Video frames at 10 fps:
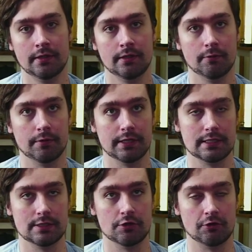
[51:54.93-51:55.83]
with it
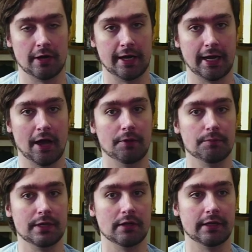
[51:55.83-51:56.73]
drying out and
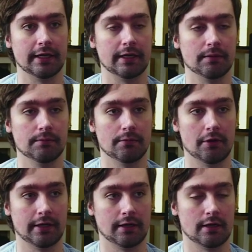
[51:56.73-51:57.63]
peeling and all
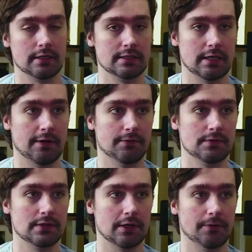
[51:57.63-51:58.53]
that kind of stuff.
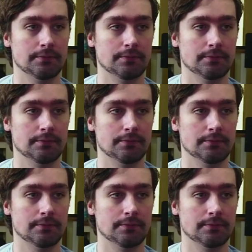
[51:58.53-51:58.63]
So.